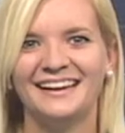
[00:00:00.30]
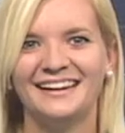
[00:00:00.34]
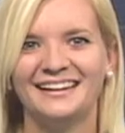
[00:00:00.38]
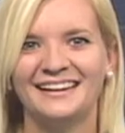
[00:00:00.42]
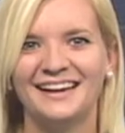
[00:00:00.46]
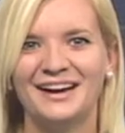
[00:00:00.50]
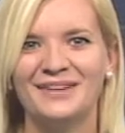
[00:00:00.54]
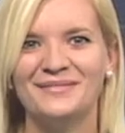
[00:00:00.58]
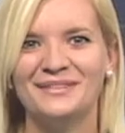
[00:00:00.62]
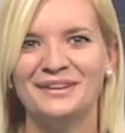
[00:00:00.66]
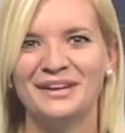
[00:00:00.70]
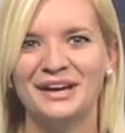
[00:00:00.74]

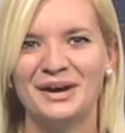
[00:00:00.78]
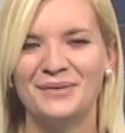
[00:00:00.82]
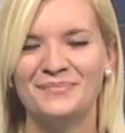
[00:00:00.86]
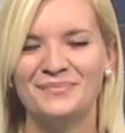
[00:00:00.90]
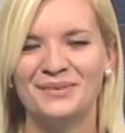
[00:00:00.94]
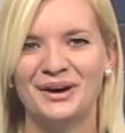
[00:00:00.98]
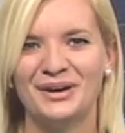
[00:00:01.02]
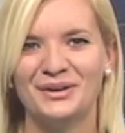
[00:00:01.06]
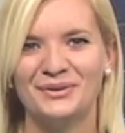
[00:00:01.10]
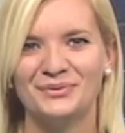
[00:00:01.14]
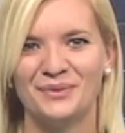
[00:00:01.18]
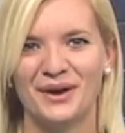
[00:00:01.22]
Coming up
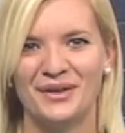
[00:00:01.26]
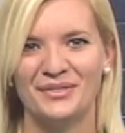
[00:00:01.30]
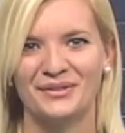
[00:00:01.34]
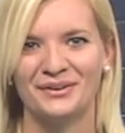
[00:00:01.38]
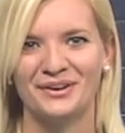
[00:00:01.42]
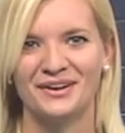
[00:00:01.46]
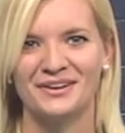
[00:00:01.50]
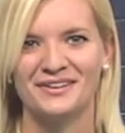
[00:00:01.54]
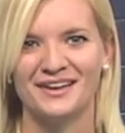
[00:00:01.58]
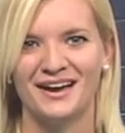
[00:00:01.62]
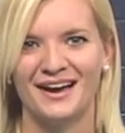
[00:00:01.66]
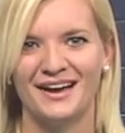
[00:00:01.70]
on Whether
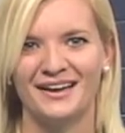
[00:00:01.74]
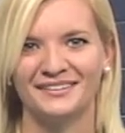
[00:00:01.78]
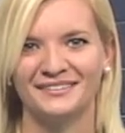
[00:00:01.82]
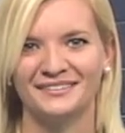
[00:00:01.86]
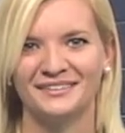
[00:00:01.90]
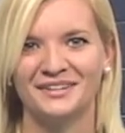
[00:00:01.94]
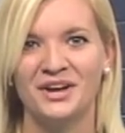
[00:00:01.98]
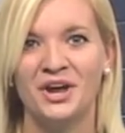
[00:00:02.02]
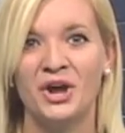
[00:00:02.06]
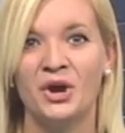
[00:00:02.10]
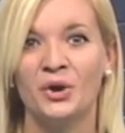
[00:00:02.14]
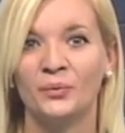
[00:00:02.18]
or Not,
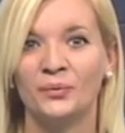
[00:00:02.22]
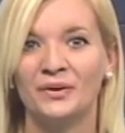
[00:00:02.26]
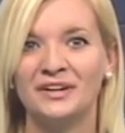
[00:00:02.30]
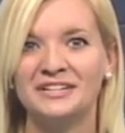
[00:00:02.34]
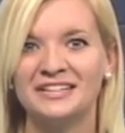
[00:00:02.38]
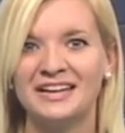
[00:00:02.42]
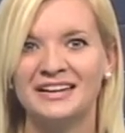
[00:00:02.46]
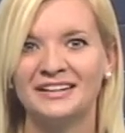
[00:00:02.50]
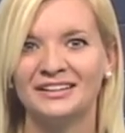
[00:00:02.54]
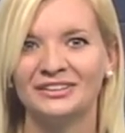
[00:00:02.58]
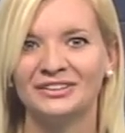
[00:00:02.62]
we take